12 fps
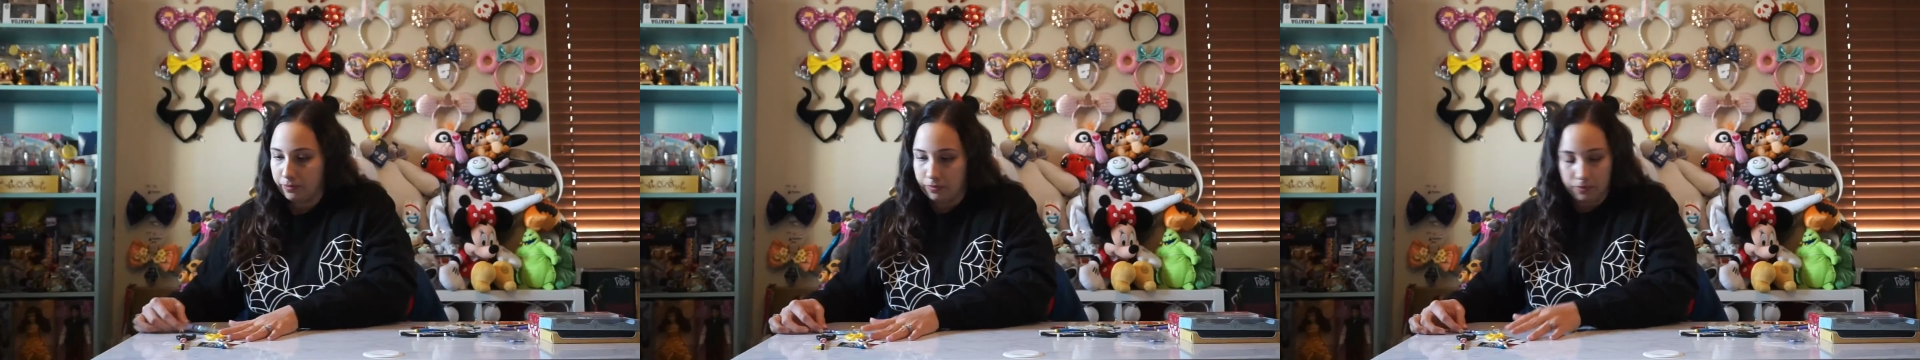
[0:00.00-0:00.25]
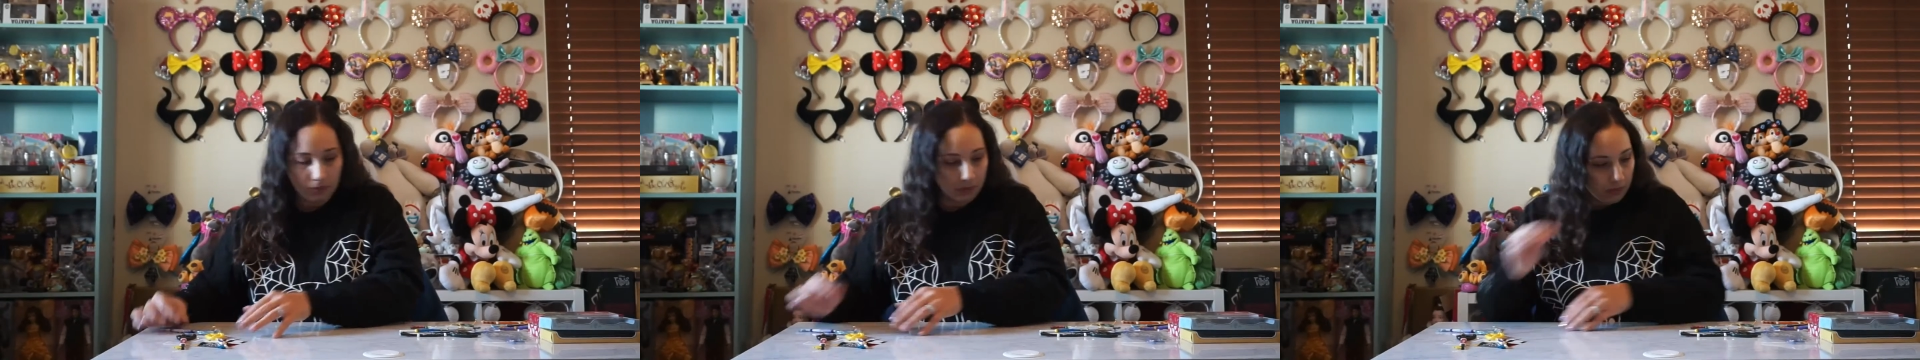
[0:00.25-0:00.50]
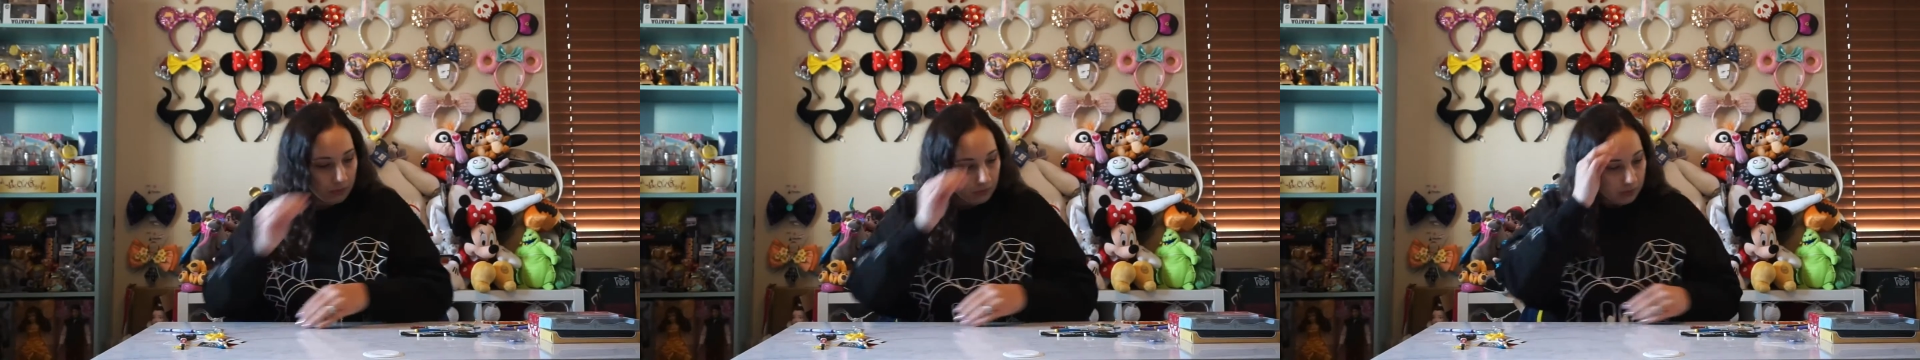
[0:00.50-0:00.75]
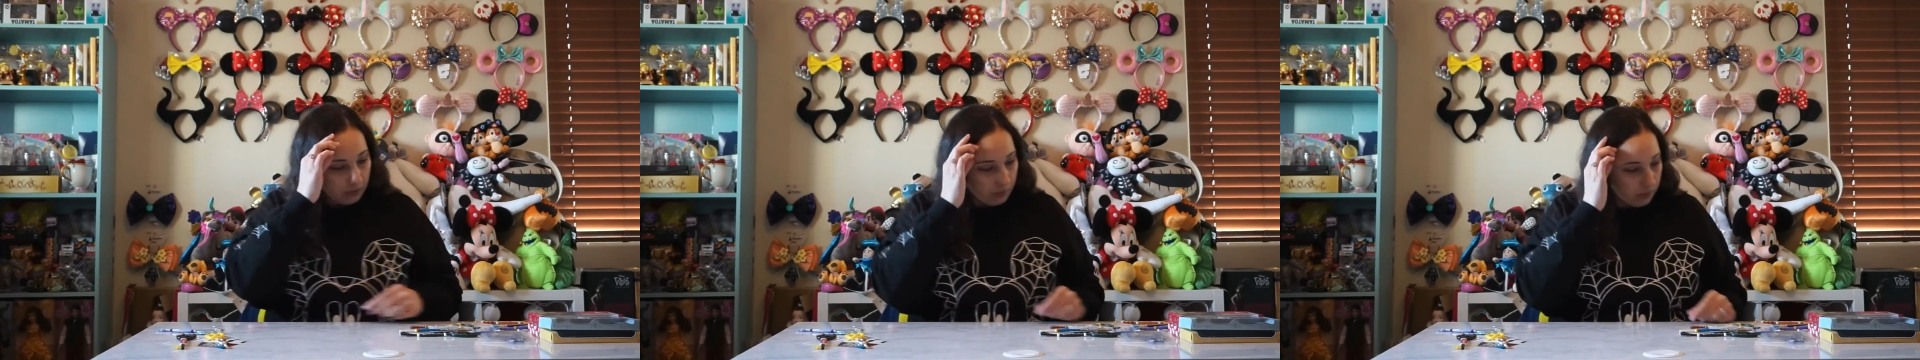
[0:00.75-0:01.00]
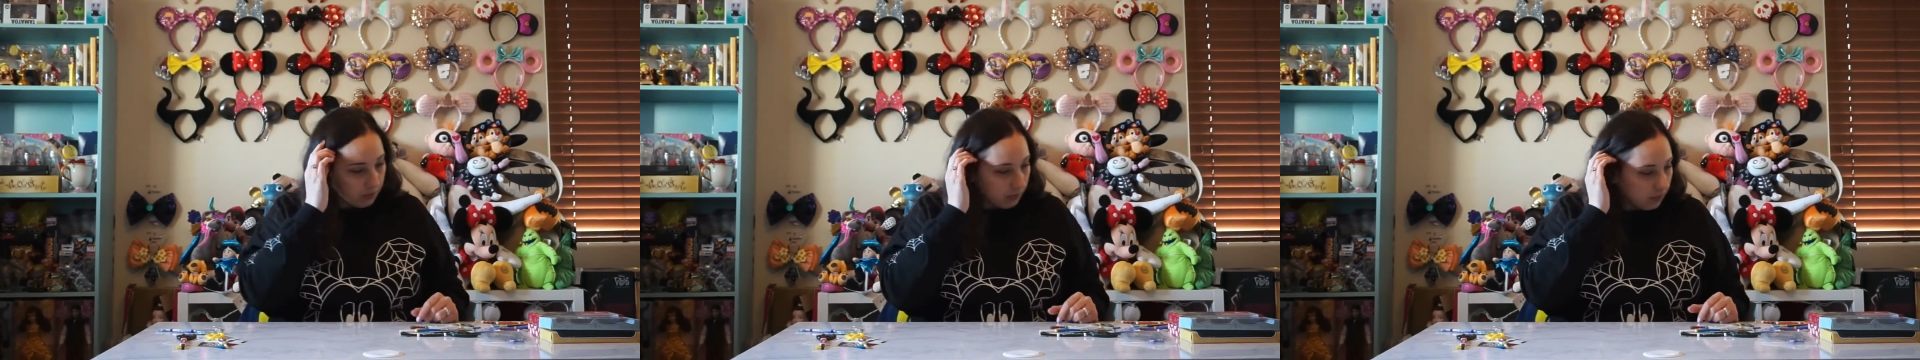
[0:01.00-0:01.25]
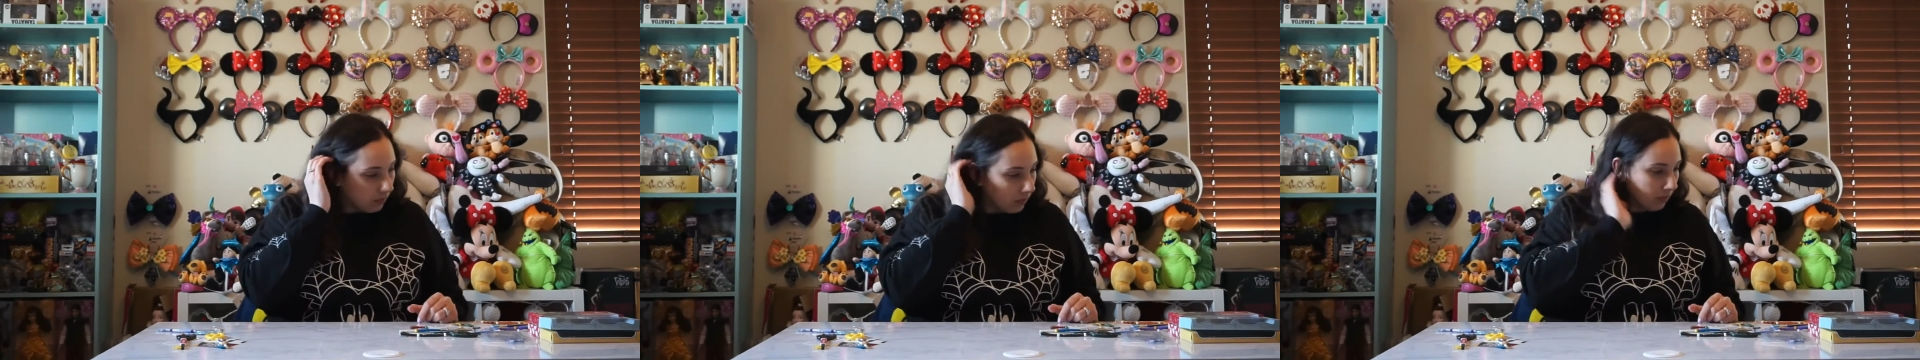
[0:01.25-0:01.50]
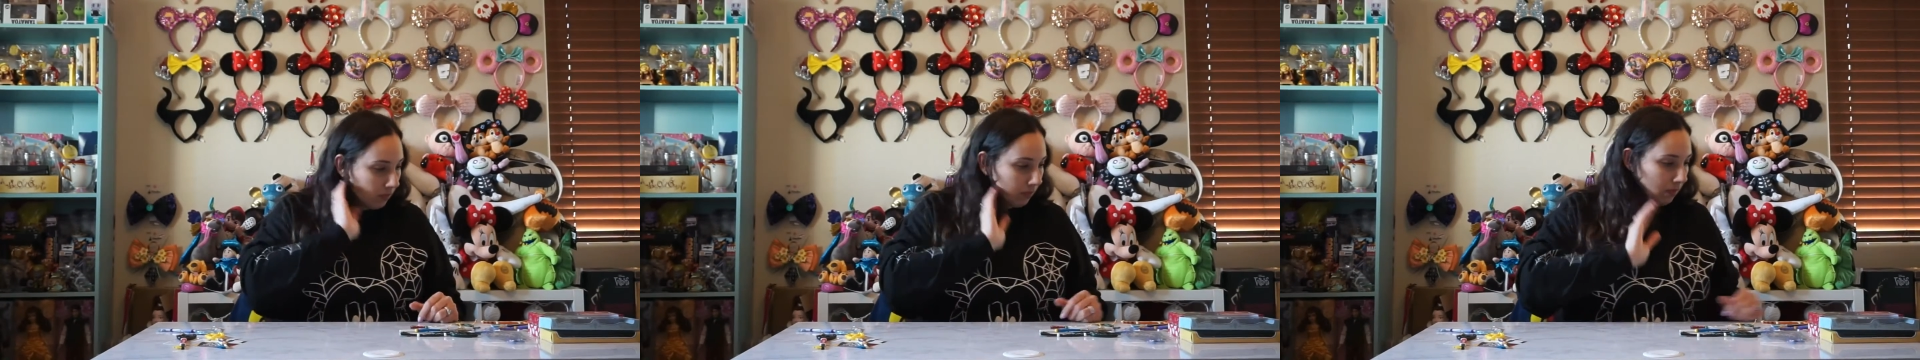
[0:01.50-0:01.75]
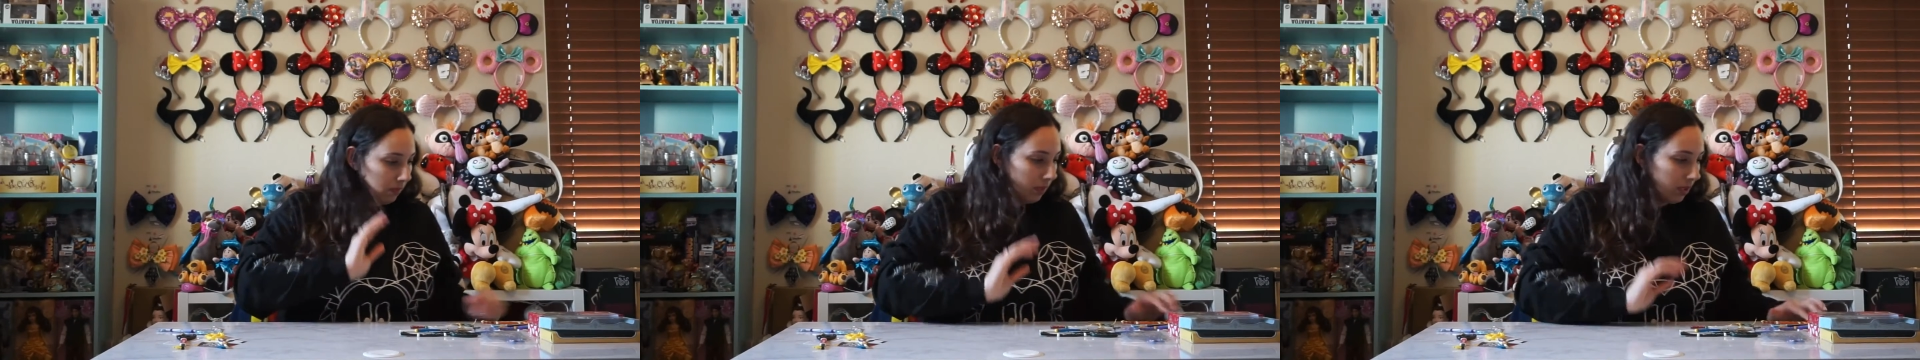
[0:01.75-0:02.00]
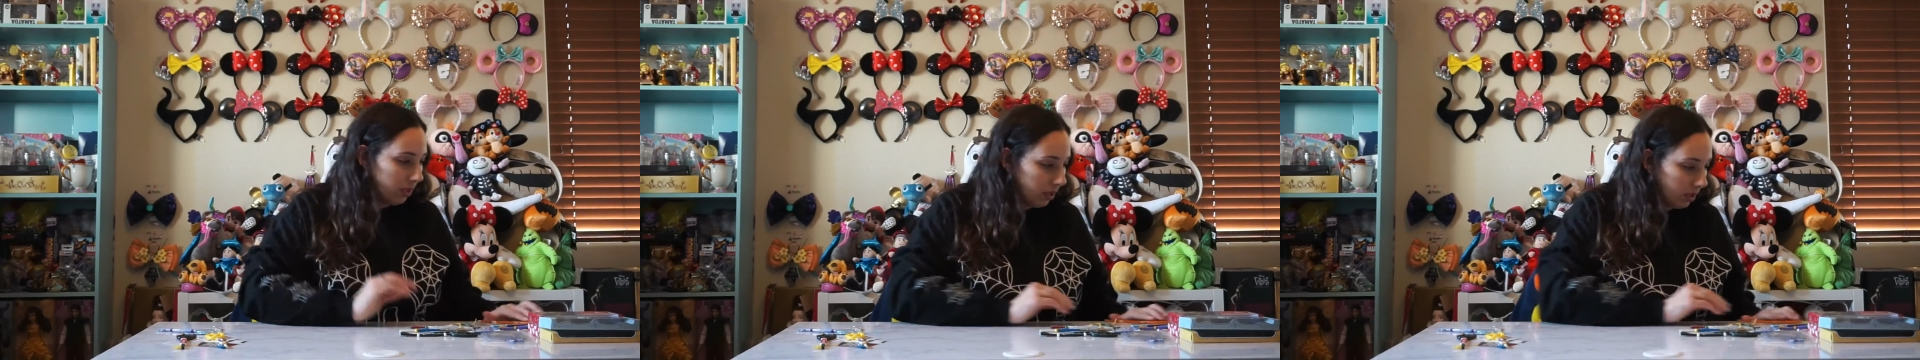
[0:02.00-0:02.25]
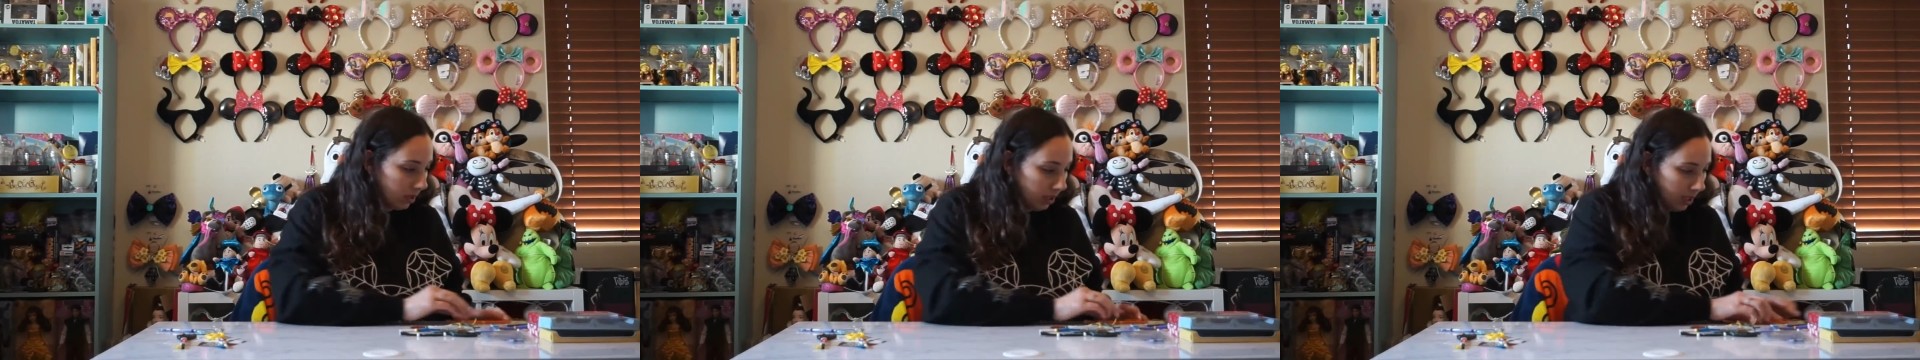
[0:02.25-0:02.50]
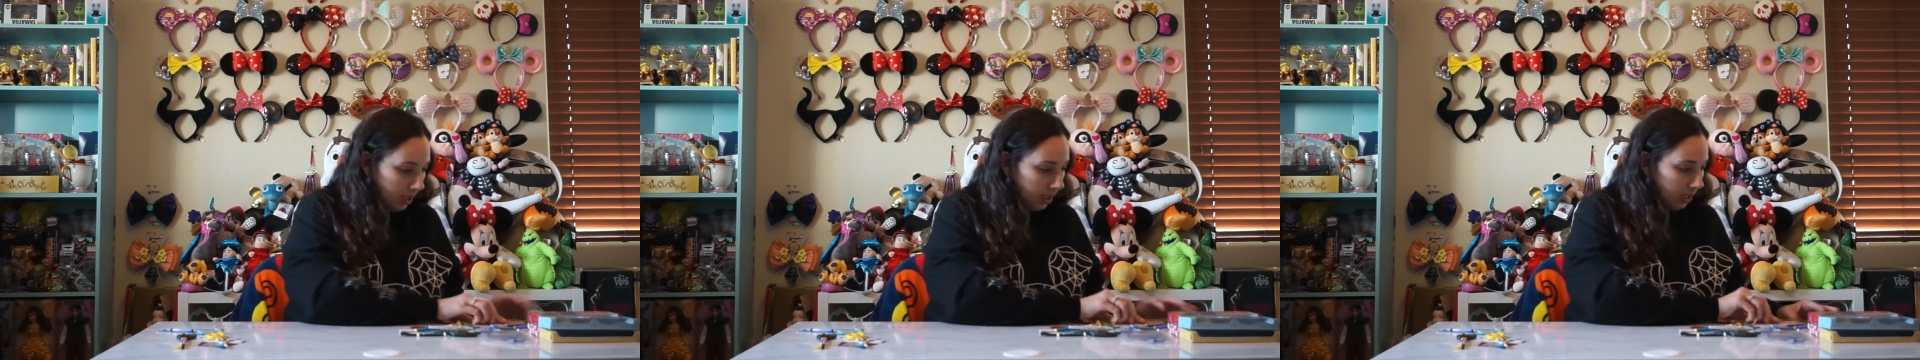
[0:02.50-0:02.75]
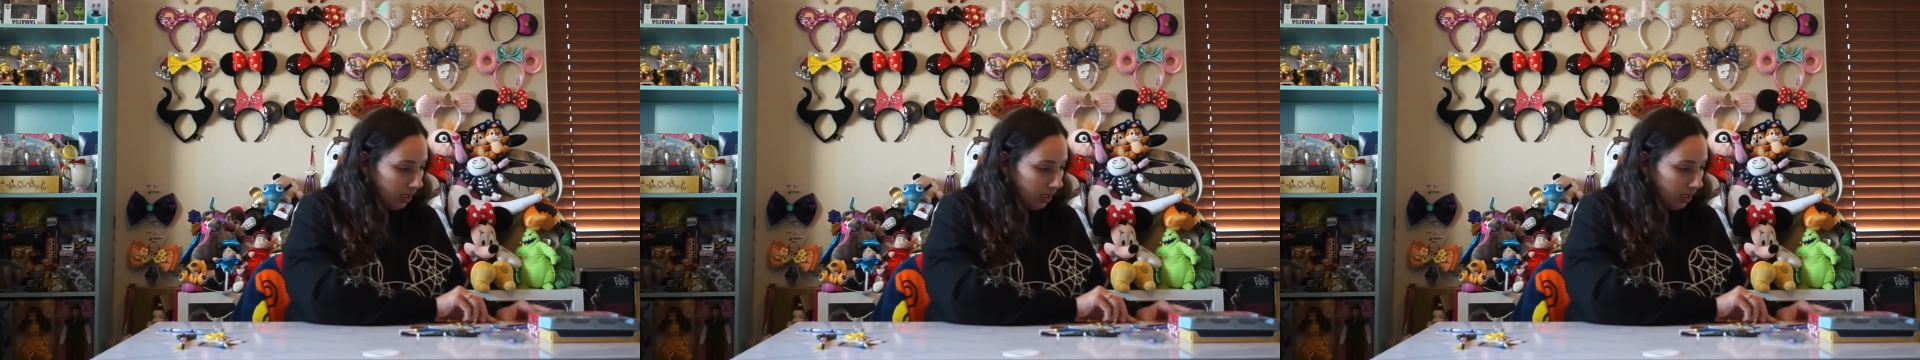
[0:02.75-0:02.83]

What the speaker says: No one is speaking in this clip.